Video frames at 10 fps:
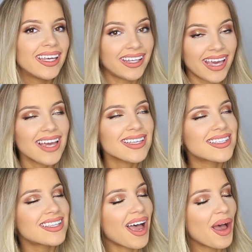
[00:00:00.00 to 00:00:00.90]

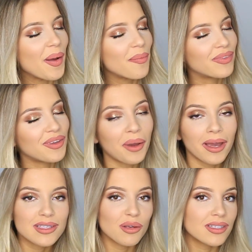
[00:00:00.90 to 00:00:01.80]
yes, you
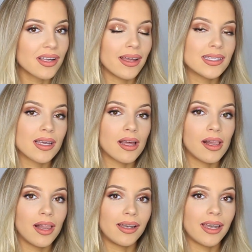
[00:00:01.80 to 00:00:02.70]
guys saw the
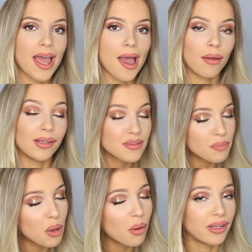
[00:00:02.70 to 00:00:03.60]
title. Now, let's
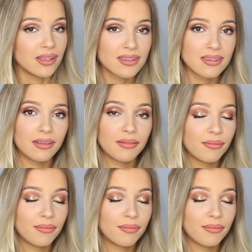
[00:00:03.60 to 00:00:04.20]
be honest,